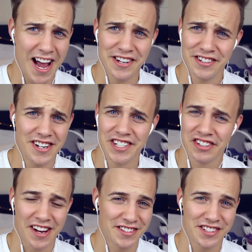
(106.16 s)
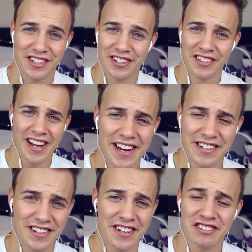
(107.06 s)
I do not trust you. I do
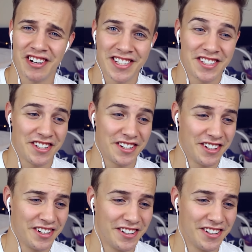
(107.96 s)
not trust you.